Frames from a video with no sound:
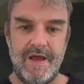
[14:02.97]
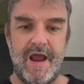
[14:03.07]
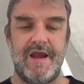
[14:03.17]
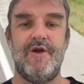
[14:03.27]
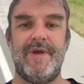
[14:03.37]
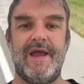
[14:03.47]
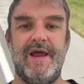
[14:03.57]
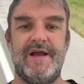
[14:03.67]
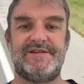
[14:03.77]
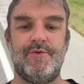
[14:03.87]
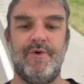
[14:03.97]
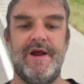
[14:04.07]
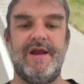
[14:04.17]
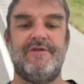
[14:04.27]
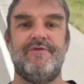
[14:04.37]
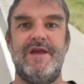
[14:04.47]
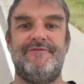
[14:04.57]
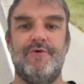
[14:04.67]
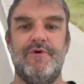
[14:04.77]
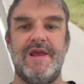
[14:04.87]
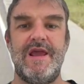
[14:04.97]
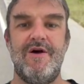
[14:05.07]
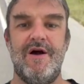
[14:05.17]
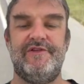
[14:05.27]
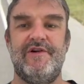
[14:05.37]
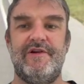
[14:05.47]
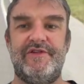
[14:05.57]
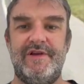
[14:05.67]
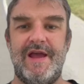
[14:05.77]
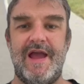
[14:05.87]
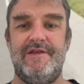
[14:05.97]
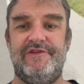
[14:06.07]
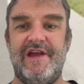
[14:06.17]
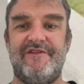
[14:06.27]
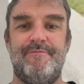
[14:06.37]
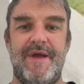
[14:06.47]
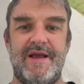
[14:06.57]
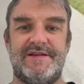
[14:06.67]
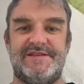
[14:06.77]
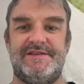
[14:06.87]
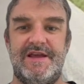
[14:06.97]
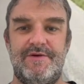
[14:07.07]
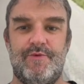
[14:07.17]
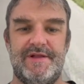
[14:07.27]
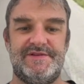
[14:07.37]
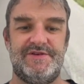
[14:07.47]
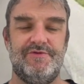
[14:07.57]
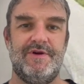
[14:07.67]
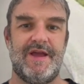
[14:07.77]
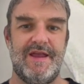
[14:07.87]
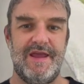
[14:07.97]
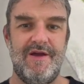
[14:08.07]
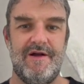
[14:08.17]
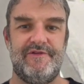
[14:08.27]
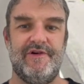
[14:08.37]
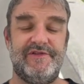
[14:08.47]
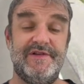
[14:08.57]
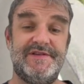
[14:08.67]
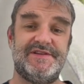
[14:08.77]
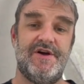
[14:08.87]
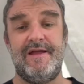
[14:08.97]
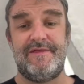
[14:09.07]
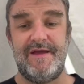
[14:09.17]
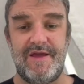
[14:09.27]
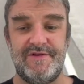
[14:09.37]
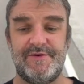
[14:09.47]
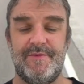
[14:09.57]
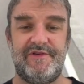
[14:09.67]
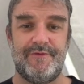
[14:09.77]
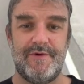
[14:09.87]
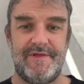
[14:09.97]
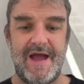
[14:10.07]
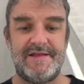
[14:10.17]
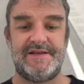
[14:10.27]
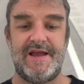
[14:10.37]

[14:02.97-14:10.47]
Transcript: And here we get exit 193 for Yeehaw Junction, and Jeff Banks did want to look at Yeehaw Junction, so thank you so much for that,